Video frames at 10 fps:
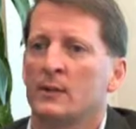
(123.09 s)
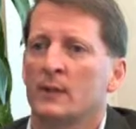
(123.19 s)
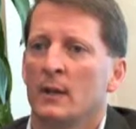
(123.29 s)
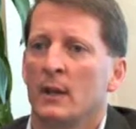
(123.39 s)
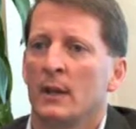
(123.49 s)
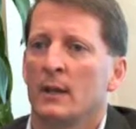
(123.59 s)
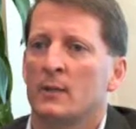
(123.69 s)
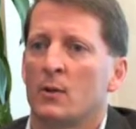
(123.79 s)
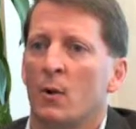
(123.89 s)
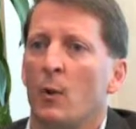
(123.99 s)
is
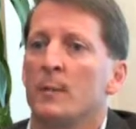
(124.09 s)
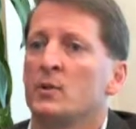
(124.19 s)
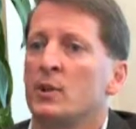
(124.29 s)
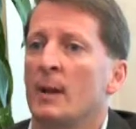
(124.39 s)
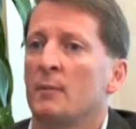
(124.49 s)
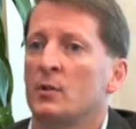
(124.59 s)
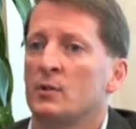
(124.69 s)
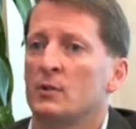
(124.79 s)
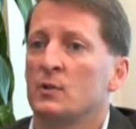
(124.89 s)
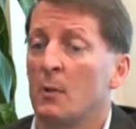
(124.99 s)
our women's
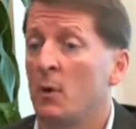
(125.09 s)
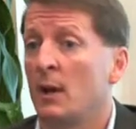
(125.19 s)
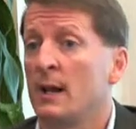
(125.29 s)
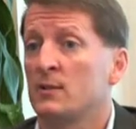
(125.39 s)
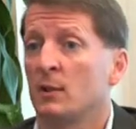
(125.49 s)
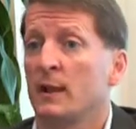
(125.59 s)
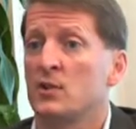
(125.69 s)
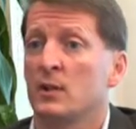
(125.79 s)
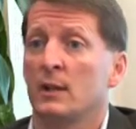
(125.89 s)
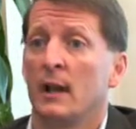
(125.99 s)
chapters somewhat in
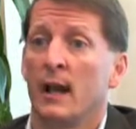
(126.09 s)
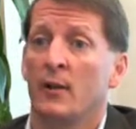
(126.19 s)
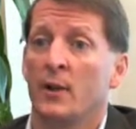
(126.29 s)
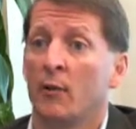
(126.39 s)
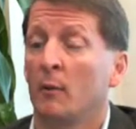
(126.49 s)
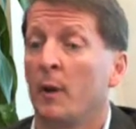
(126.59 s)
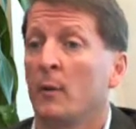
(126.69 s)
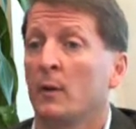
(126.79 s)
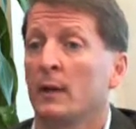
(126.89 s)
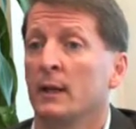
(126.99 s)
isolation, our young
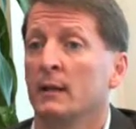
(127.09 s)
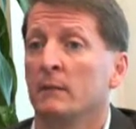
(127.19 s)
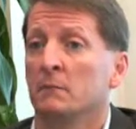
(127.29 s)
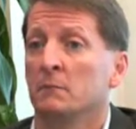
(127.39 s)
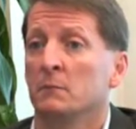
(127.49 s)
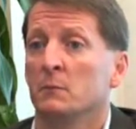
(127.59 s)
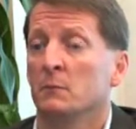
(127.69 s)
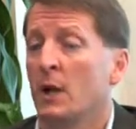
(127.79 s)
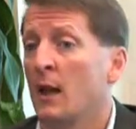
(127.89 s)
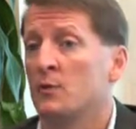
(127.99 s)
Republican,
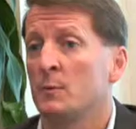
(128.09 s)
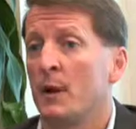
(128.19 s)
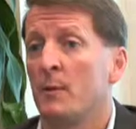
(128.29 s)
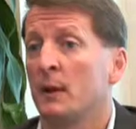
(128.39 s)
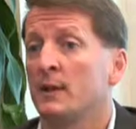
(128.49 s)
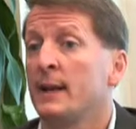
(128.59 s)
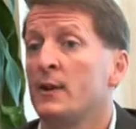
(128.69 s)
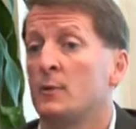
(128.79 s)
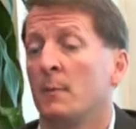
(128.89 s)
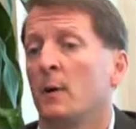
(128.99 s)
college Republican,
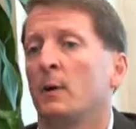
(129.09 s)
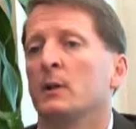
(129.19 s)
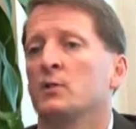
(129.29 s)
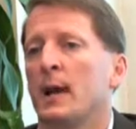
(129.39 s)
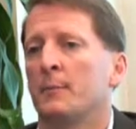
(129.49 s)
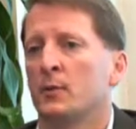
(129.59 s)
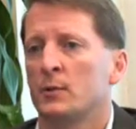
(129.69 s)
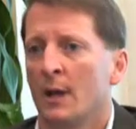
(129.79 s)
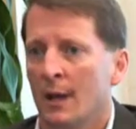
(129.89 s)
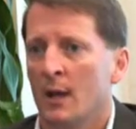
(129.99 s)
teenage Republican
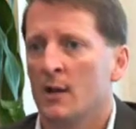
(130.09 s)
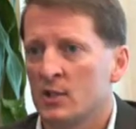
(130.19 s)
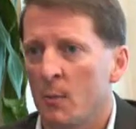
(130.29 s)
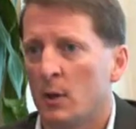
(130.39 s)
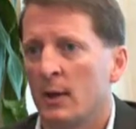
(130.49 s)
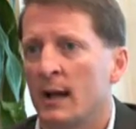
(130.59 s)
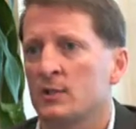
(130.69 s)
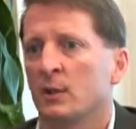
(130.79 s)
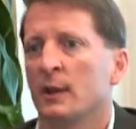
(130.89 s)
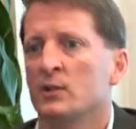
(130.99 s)
chapters somewhat in
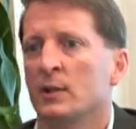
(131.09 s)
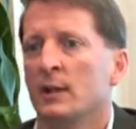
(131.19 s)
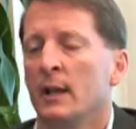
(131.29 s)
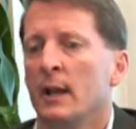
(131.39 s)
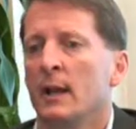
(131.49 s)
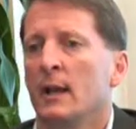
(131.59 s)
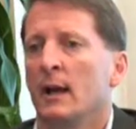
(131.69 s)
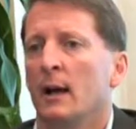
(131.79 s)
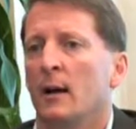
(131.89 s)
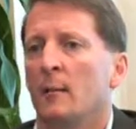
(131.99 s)
isolation,
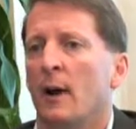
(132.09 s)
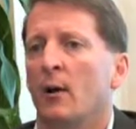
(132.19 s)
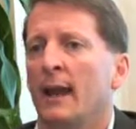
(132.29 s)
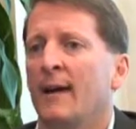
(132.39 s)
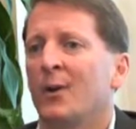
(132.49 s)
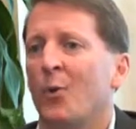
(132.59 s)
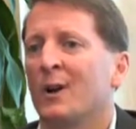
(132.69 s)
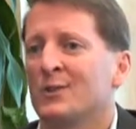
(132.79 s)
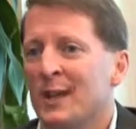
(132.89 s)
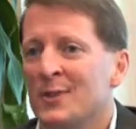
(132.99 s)
our county
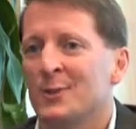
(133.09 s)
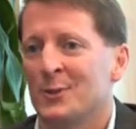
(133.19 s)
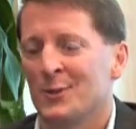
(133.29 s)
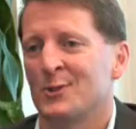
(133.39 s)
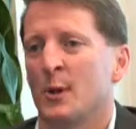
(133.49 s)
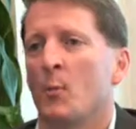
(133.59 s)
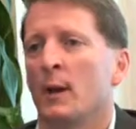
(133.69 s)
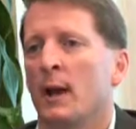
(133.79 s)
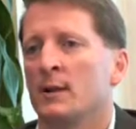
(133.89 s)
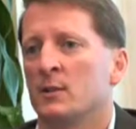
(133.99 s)
organizations
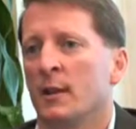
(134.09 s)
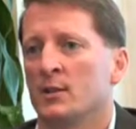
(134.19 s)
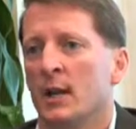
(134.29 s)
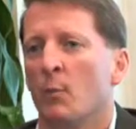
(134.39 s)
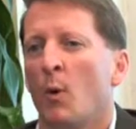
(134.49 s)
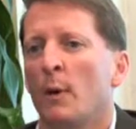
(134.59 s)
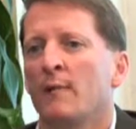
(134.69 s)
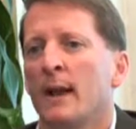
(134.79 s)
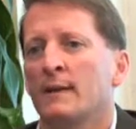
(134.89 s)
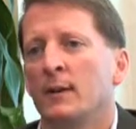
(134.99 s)
somewhat in isolation. And what
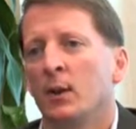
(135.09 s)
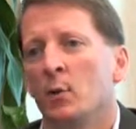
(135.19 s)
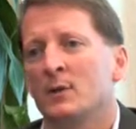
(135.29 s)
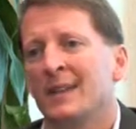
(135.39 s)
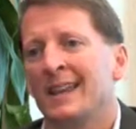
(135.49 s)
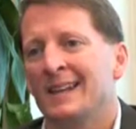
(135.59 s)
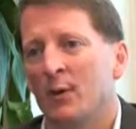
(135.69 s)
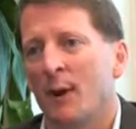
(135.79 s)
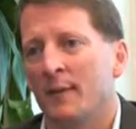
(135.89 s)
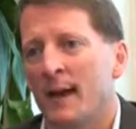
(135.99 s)
we've got to do is
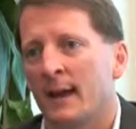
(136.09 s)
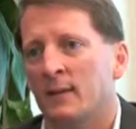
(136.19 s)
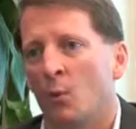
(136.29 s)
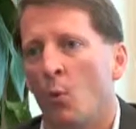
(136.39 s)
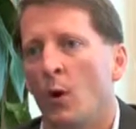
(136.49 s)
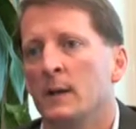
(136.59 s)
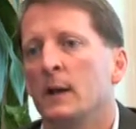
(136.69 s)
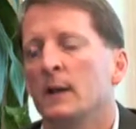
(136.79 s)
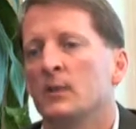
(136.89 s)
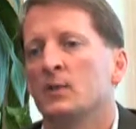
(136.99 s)
integrate that into
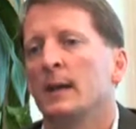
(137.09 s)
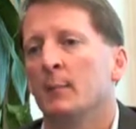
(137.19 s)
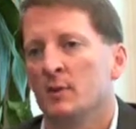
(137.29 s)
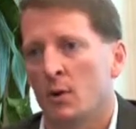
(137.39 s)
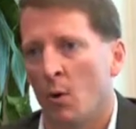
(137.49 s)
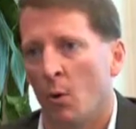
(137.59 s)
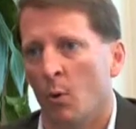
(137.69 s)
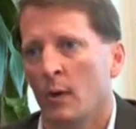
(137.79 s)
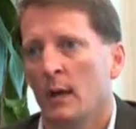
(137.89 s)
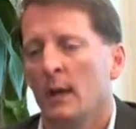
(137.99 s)
one seamless whole.